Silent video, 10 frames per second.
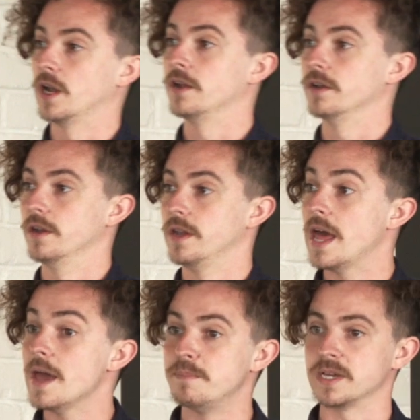London,
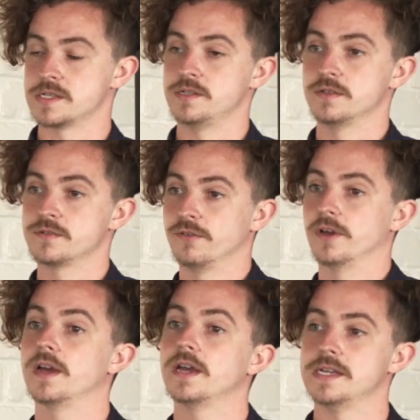their biggest use for
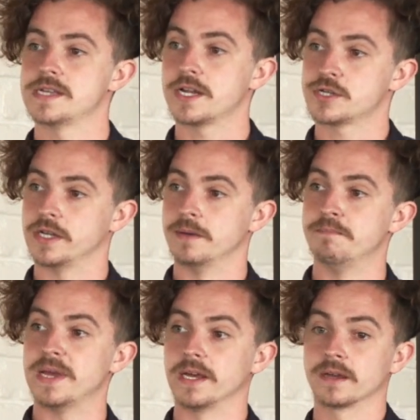it is actually in
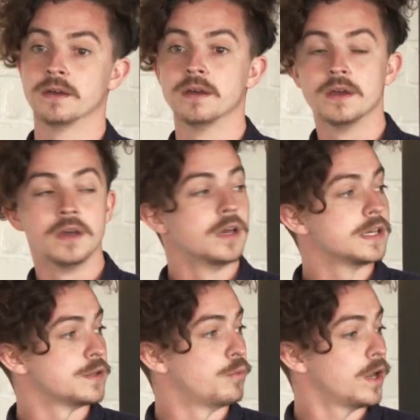billing.
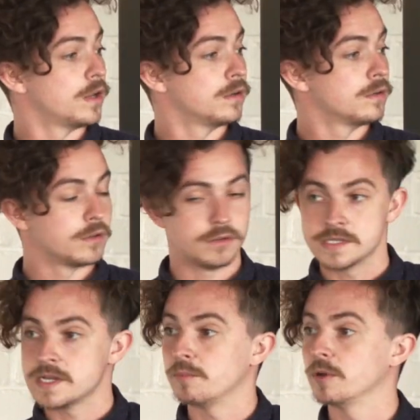So when you
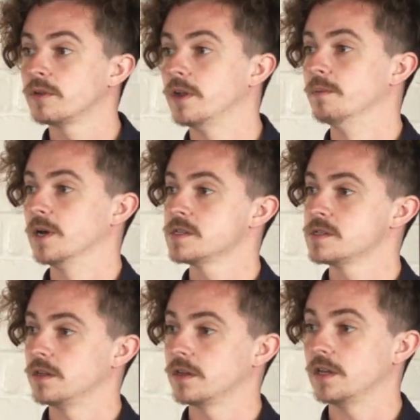step onto the
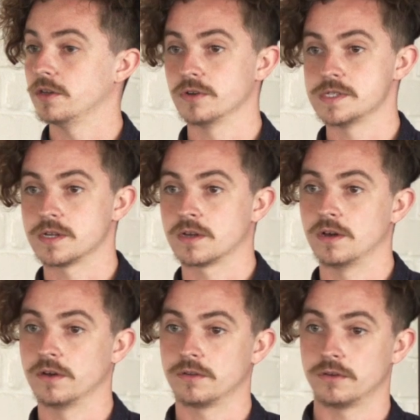bus and you get your Oyster
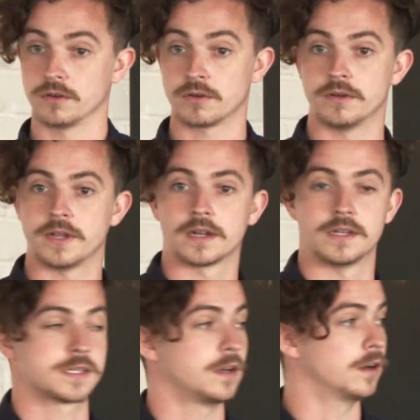card or your
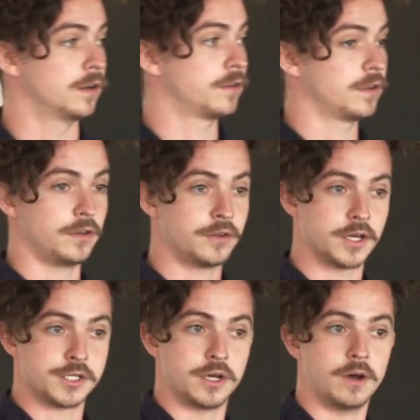contactless card and you
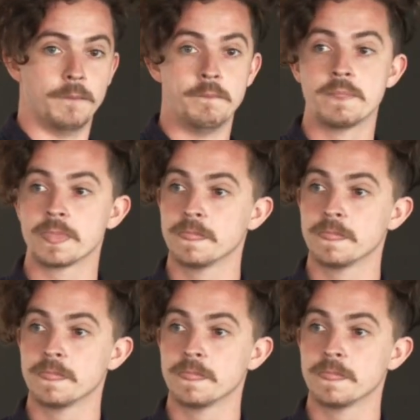touch it on,